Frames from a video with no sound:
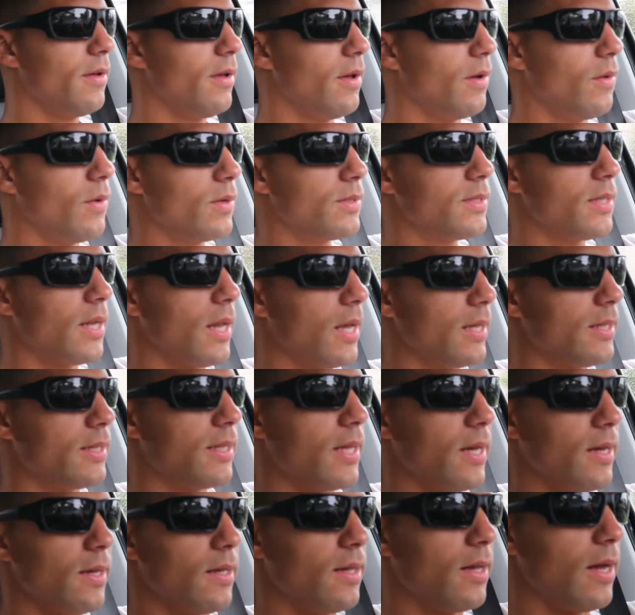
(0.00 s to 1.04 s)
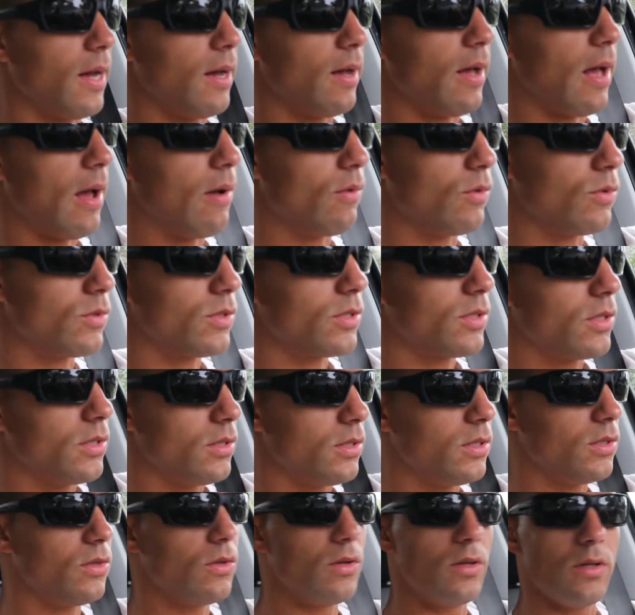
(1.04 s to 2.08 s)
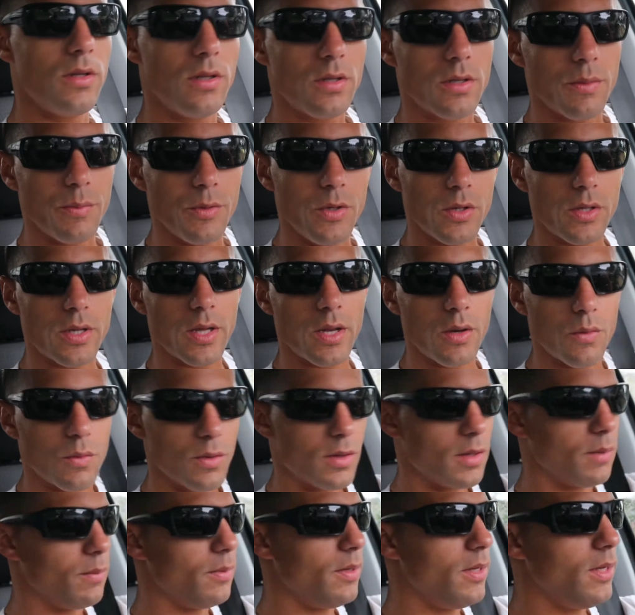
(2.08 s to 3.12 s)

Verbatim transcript: It wasn't like that. I, I was continually communicating with him.